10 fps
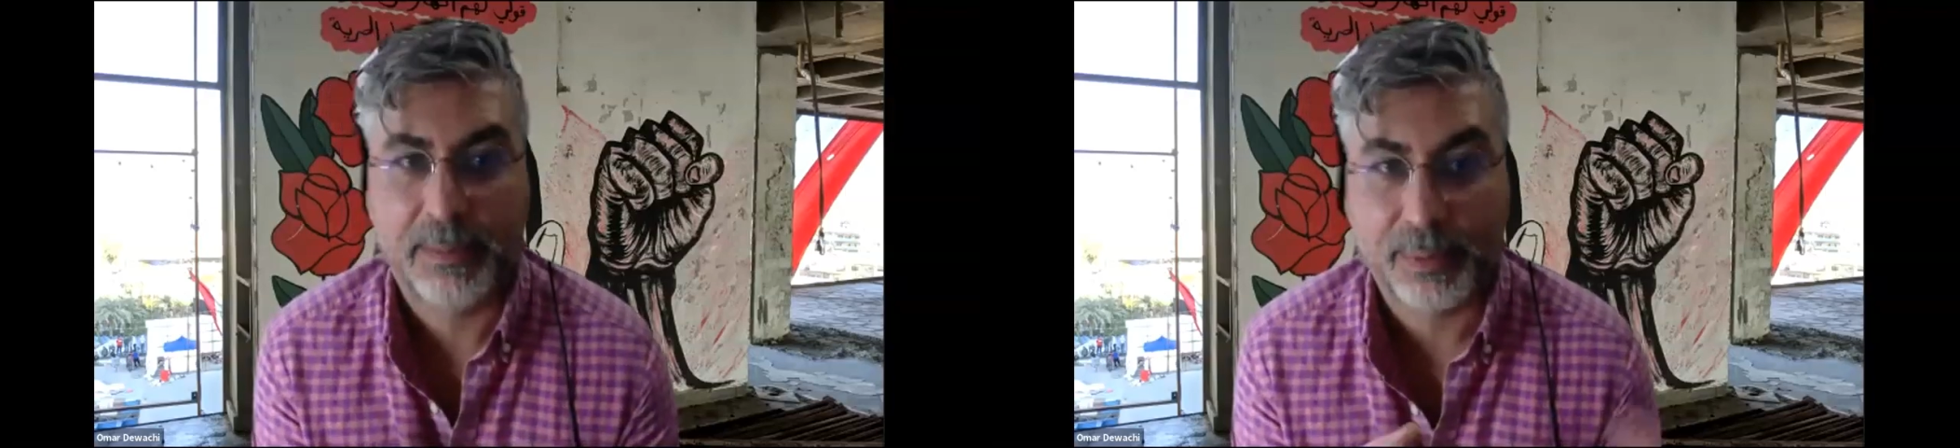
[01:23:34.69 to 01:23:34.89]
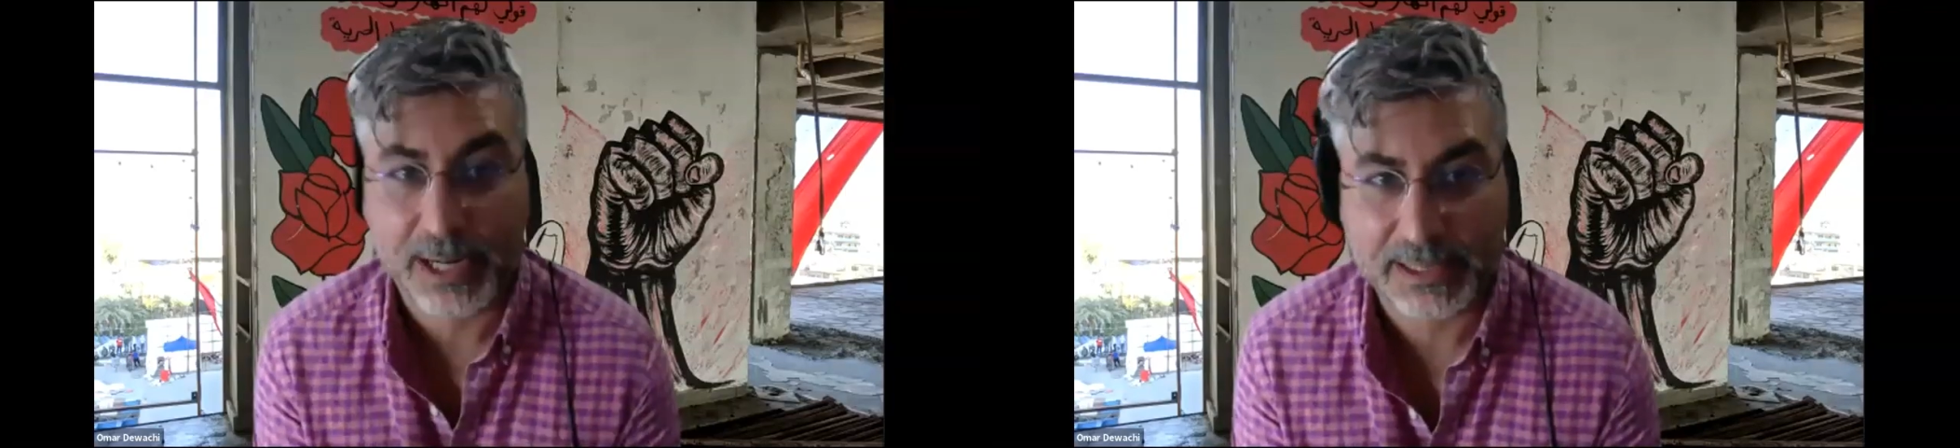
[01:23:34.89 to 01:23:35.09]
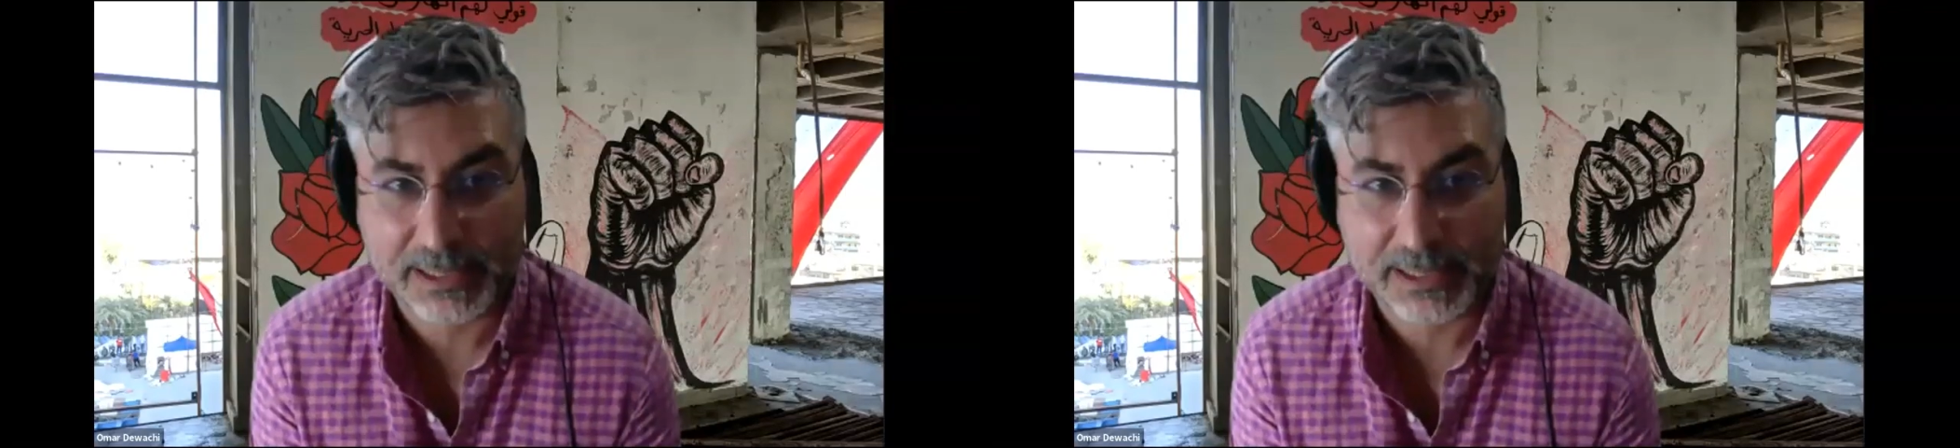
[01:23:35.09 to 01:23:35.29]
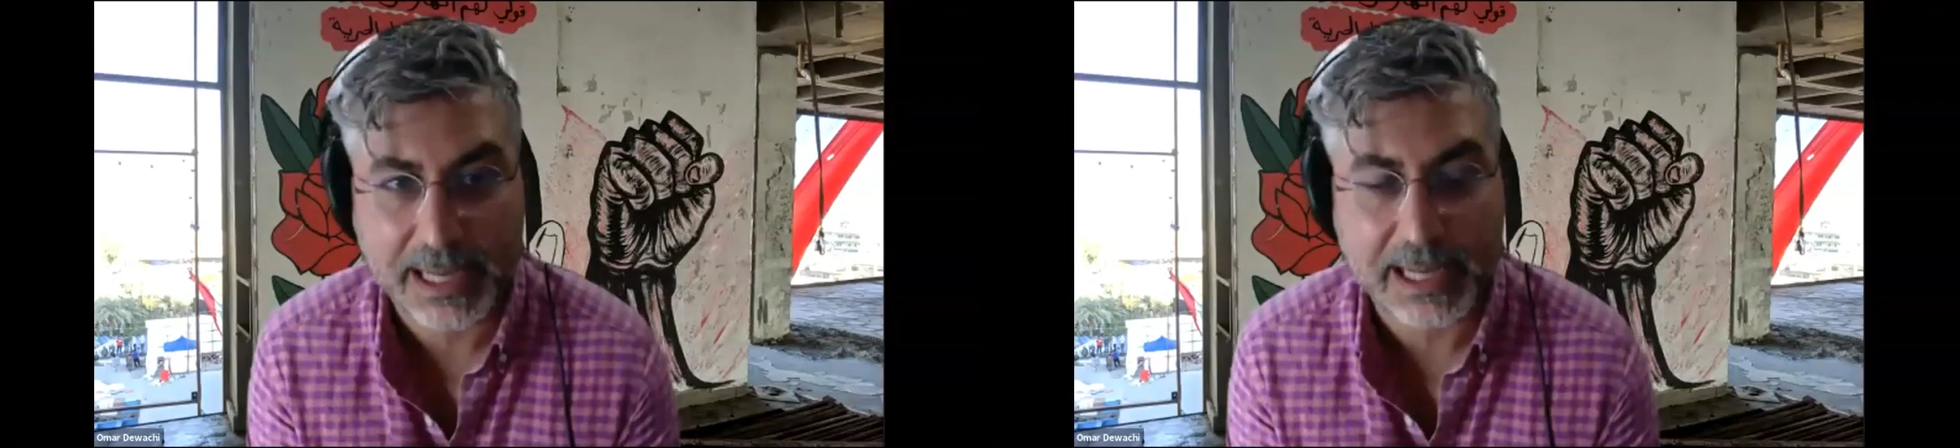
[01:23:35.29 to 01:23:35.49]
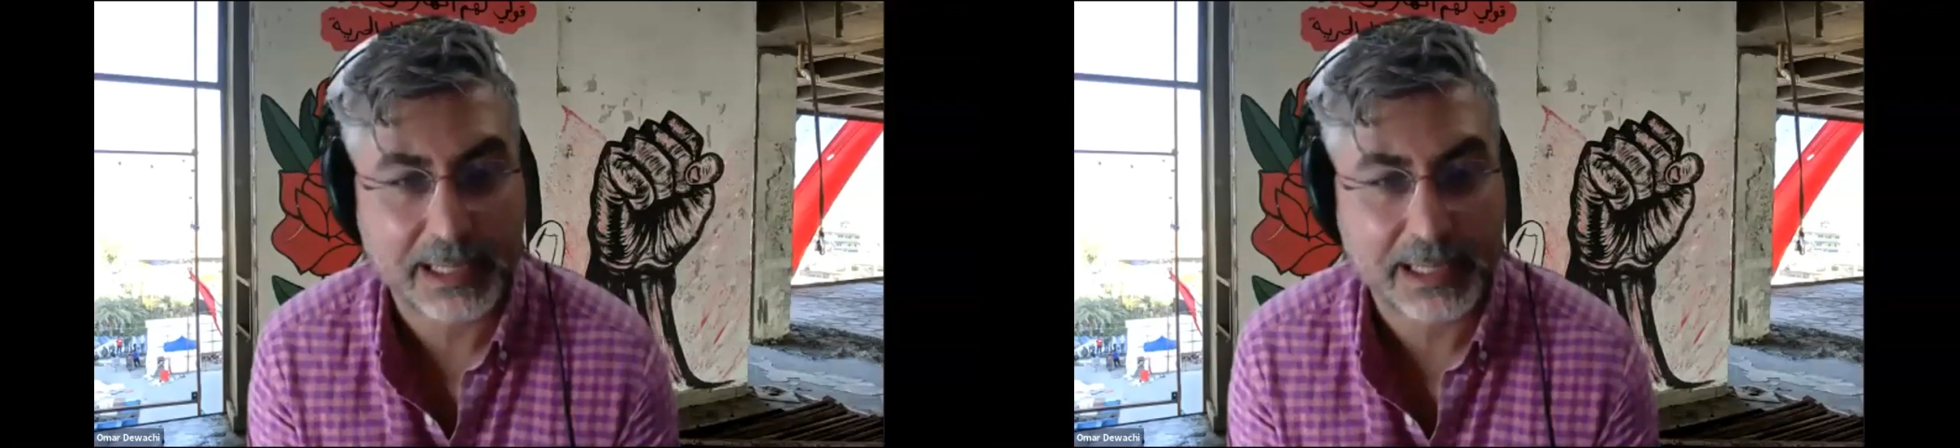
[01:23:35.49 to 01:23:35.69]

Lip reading: the present day.